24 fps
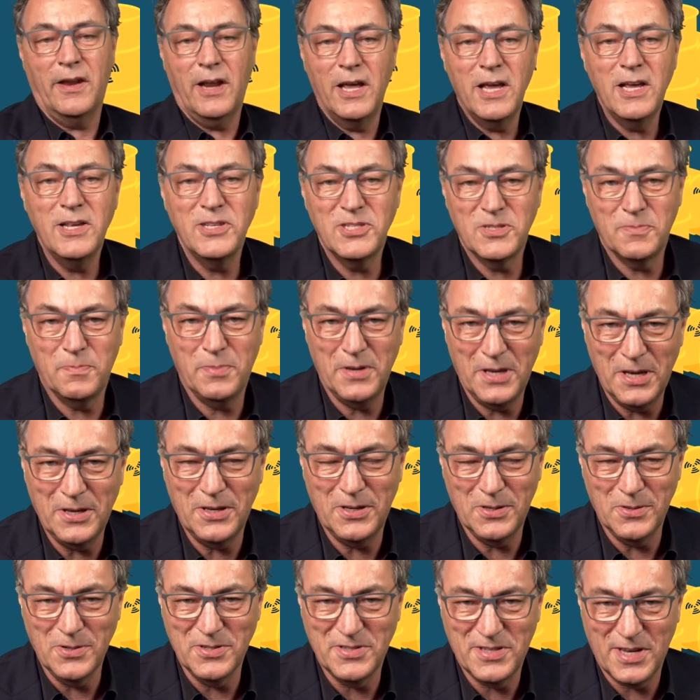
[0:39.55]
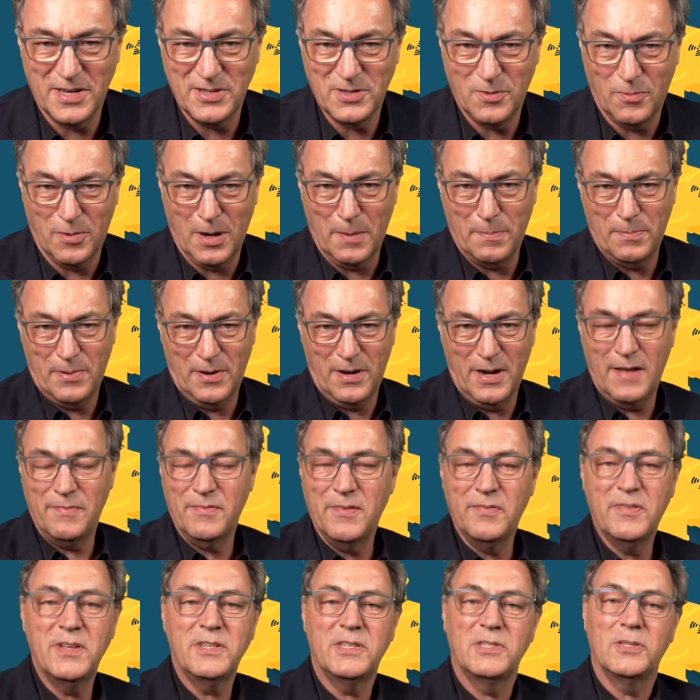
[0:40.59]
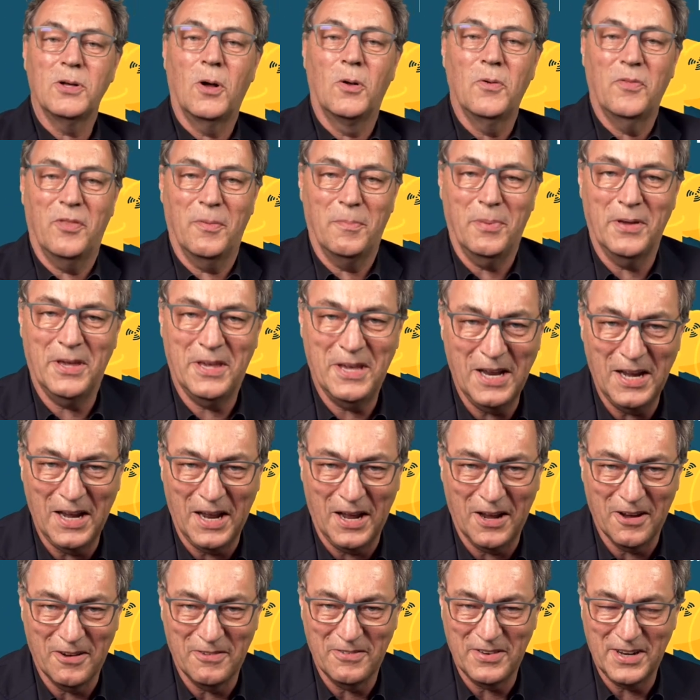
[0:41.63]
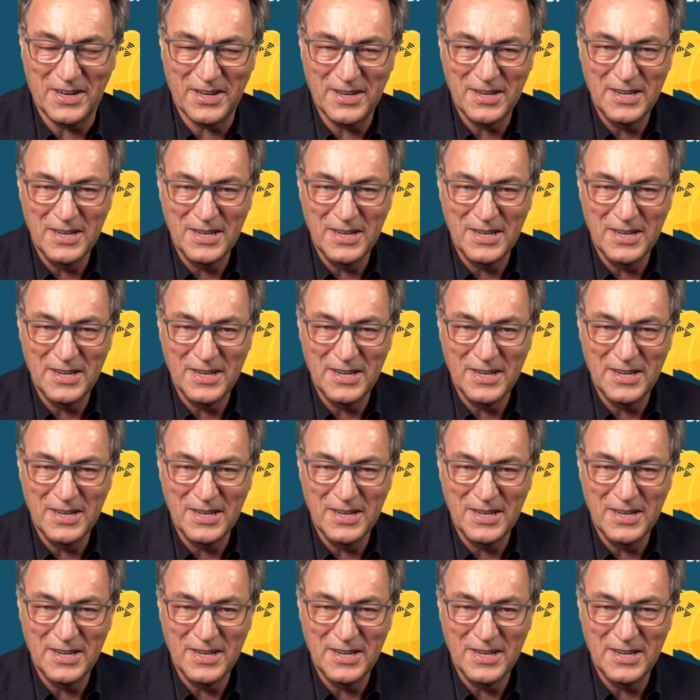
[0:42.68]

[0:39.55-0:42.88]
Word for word: is being used as a weapon, and this is only the beginning of it.